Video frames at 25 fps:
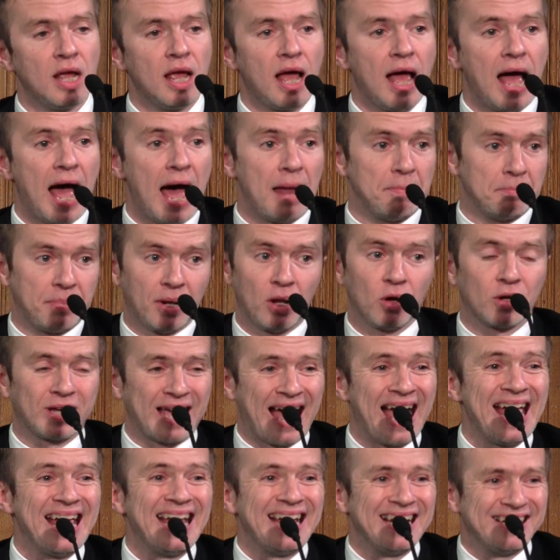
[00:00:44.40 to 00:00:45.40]
and
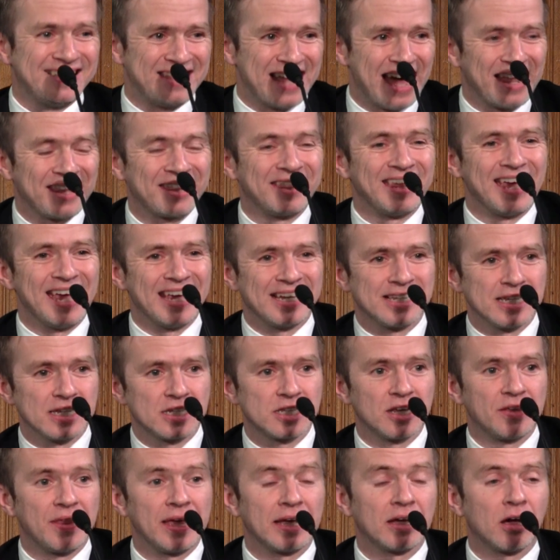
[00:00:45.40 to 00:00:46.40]
blockade that theatre
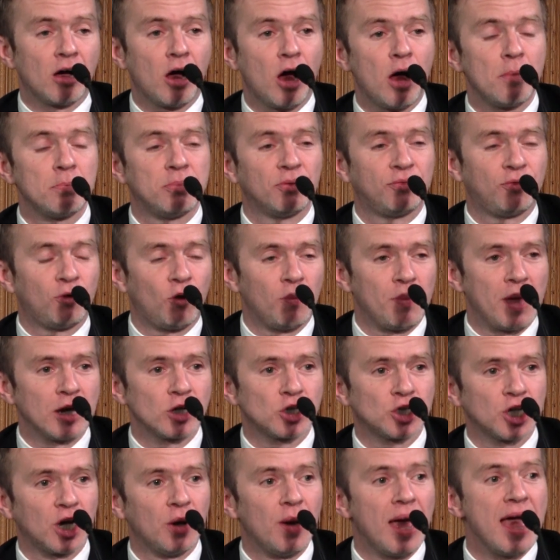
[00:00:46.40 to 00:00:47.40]
so they can't perform that
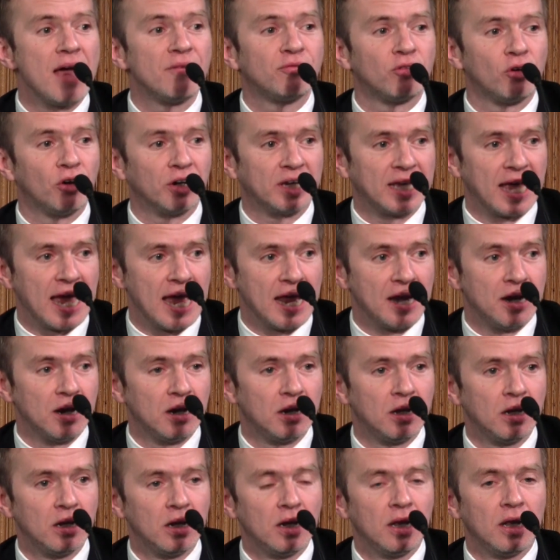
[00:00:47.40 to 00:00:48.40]
show ever again.
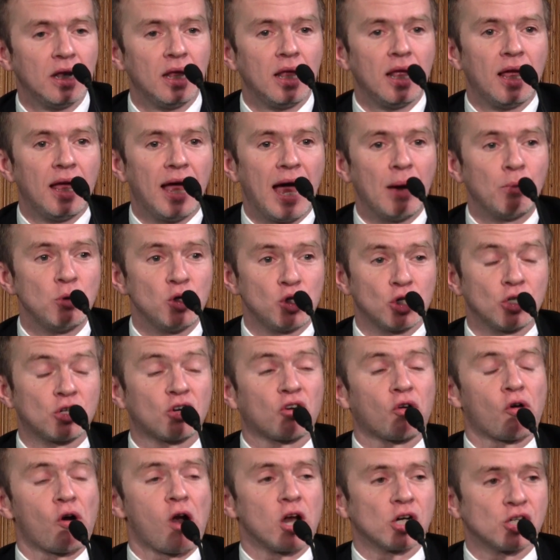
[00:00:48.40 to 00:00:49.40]
And we should
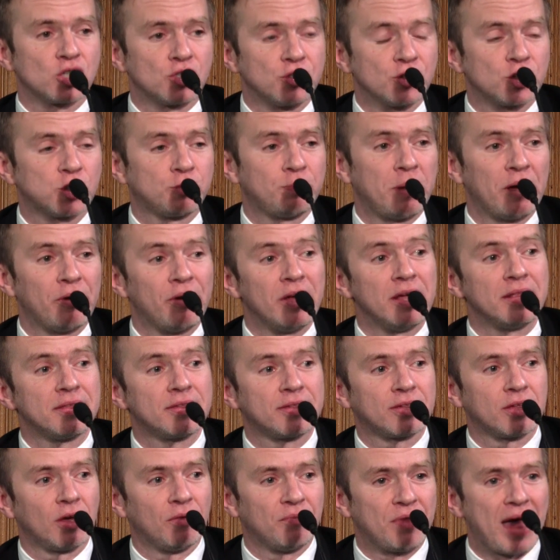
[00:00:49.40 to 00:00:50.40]
crush the
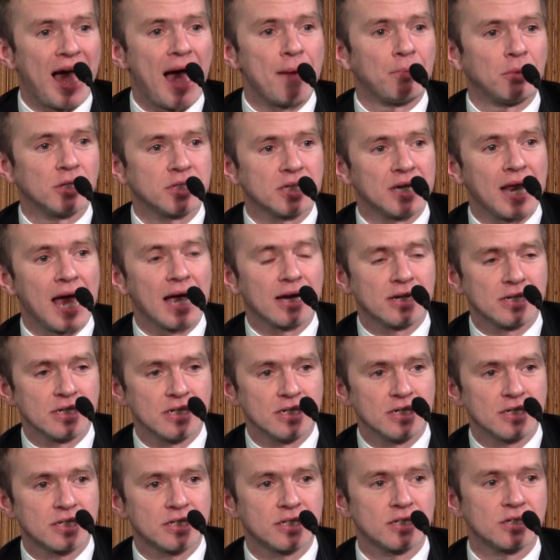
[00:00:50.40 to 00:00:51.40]
spirits of the Hamilton
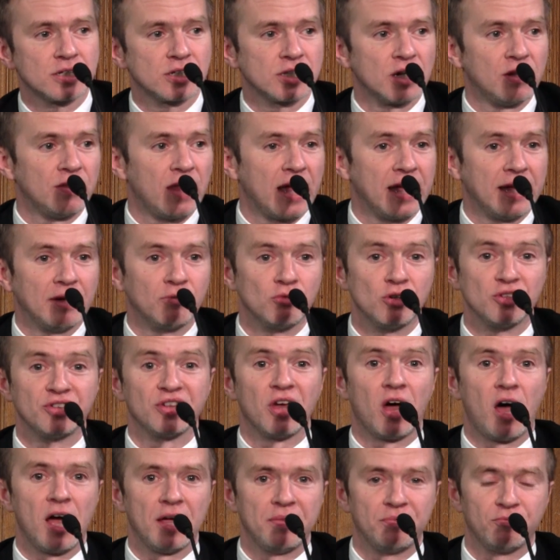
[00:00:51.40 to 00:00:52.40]
actors so they
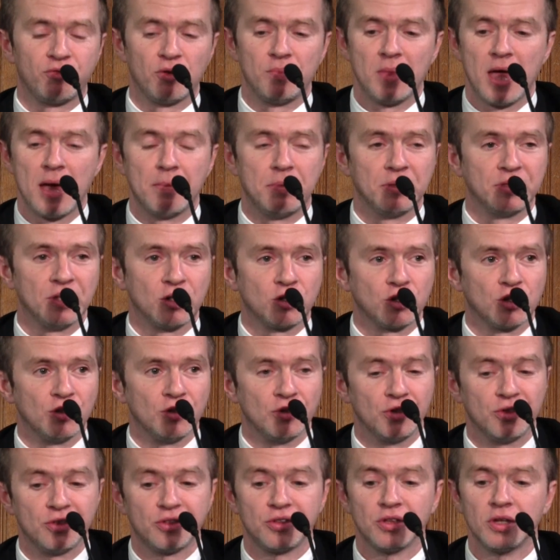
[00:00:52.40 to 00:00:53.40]
resign from their
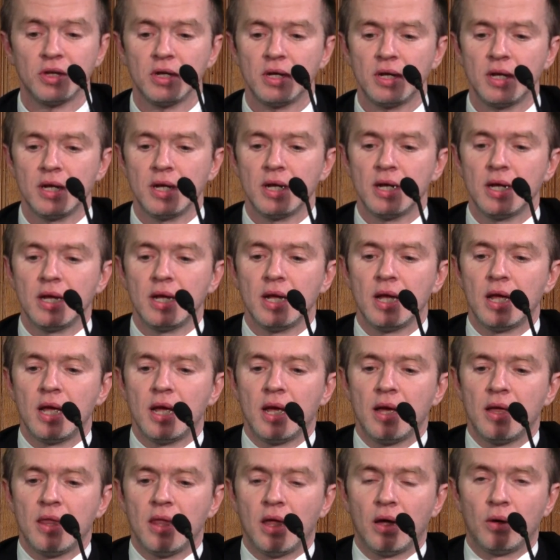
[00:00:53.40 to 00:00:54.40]
positions.
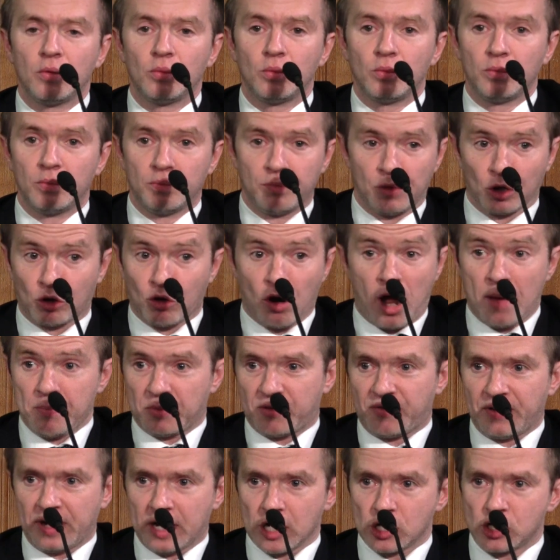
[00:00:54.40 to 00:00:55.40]
The crime's
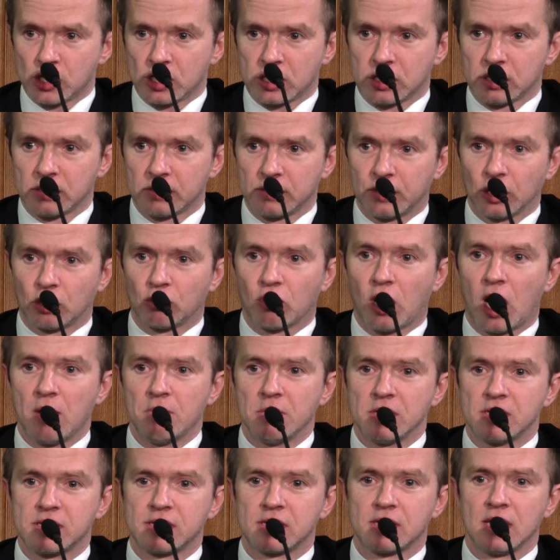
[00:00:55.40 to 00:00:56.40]
finished. The crime
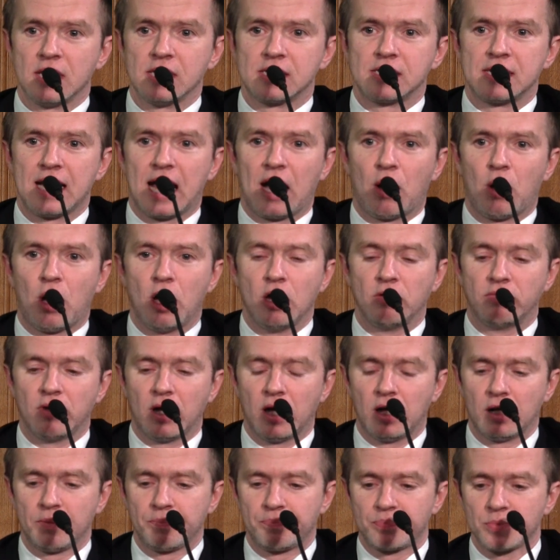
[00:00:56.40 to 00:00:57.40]
is now
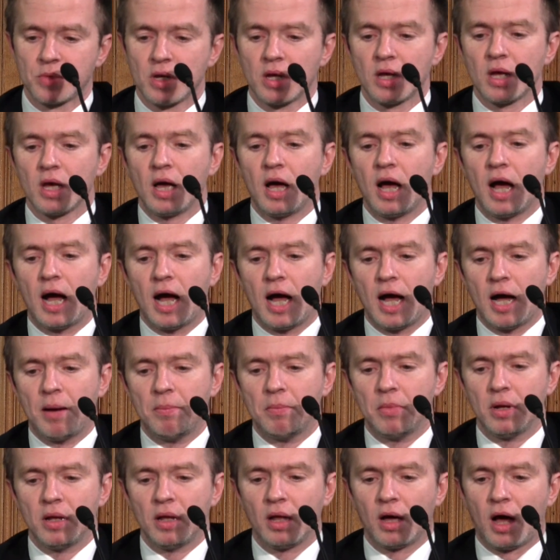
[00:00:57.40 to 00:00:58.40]
over.
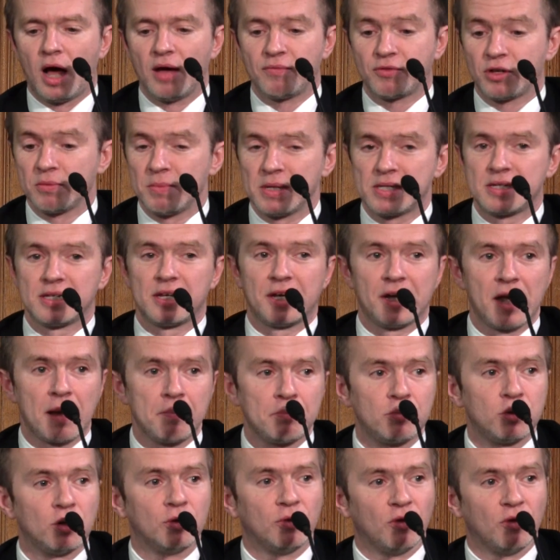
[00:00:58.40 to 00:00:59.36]
I've committed a number of